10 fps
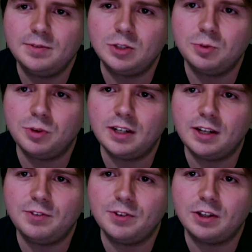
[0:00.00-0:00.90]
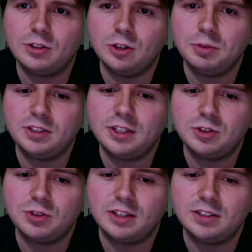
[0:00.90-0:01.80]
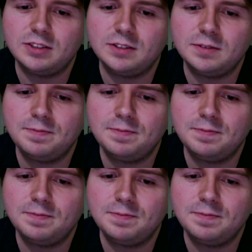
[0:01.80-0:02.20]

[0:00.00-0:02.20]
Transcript: He's working for the globalist interests.